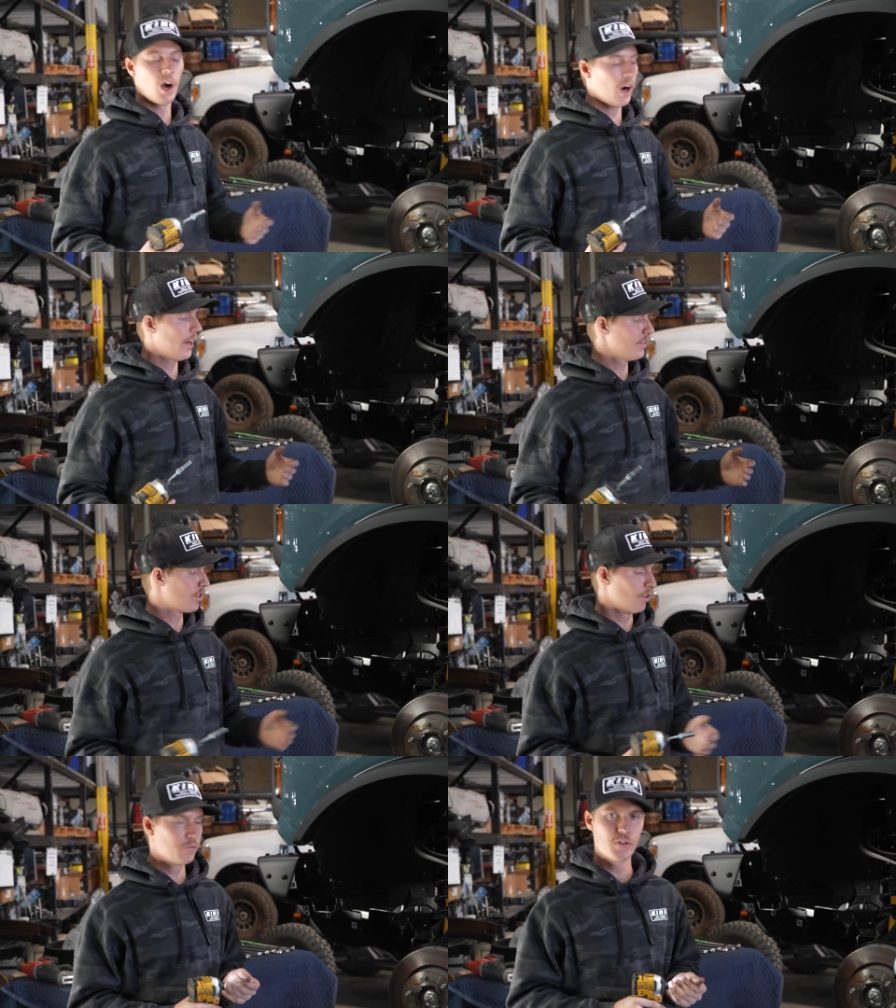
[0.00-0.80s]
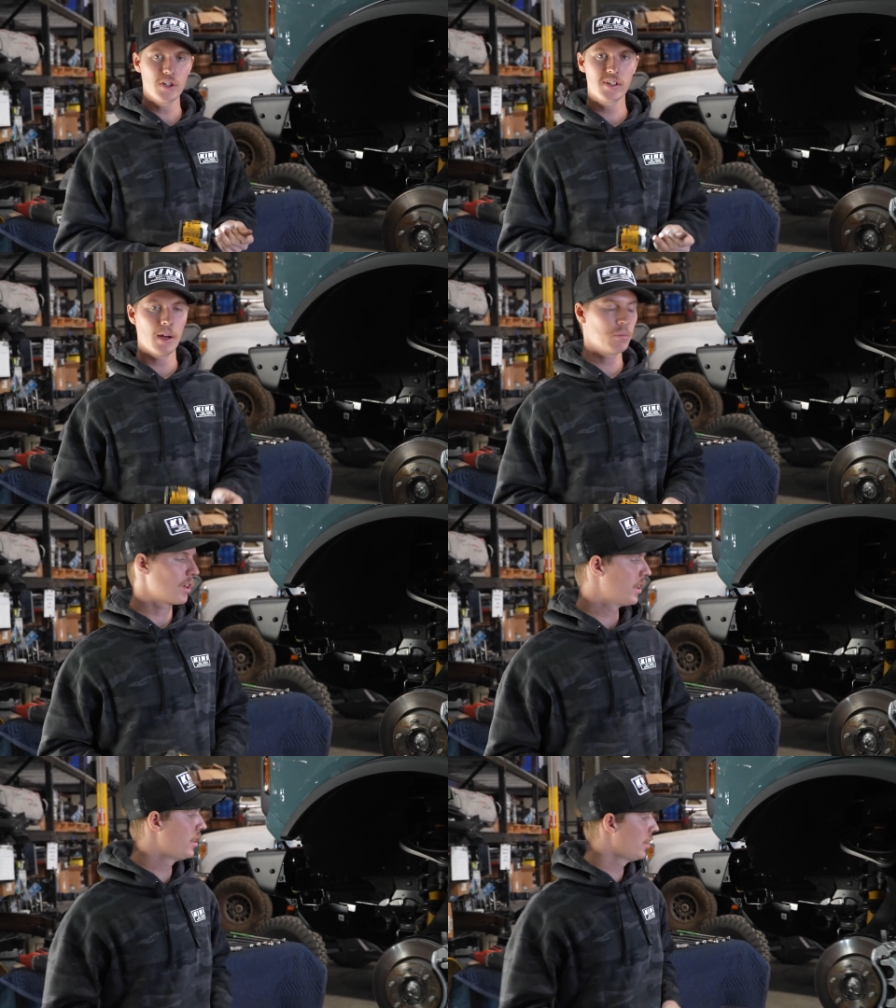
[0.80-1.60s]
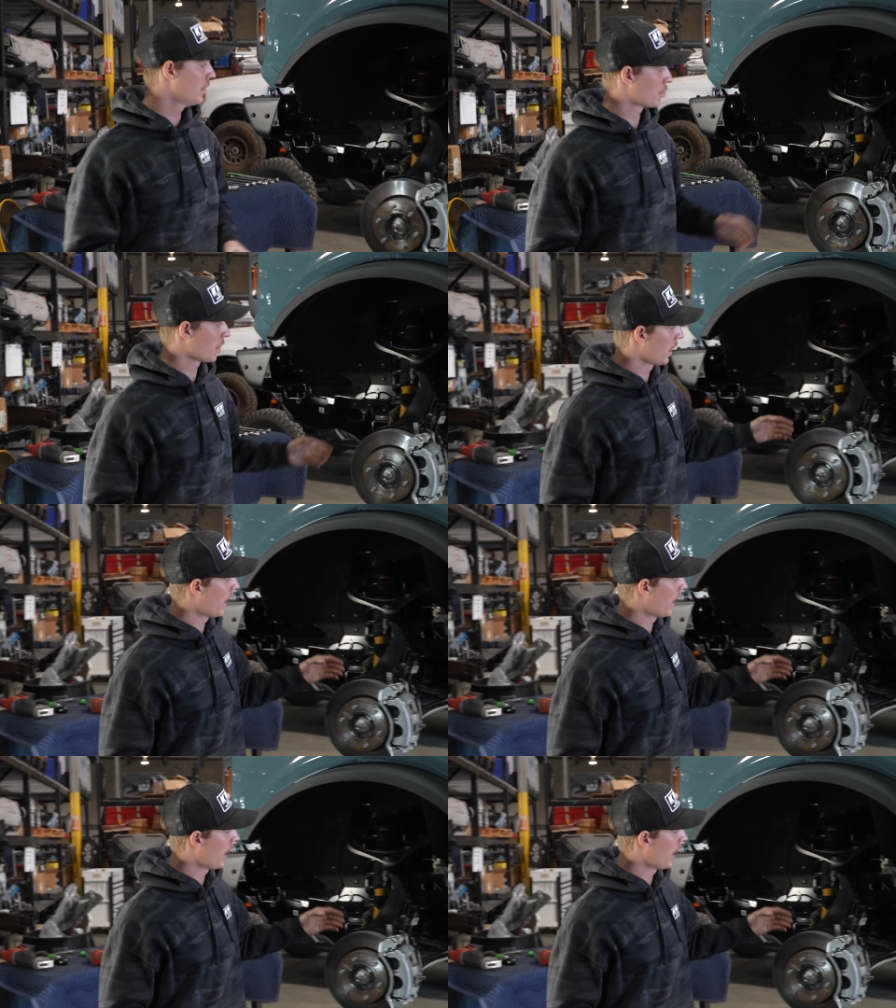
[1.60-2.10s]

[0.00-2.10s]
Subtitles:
All right, so first step we're gonna do is we're gonna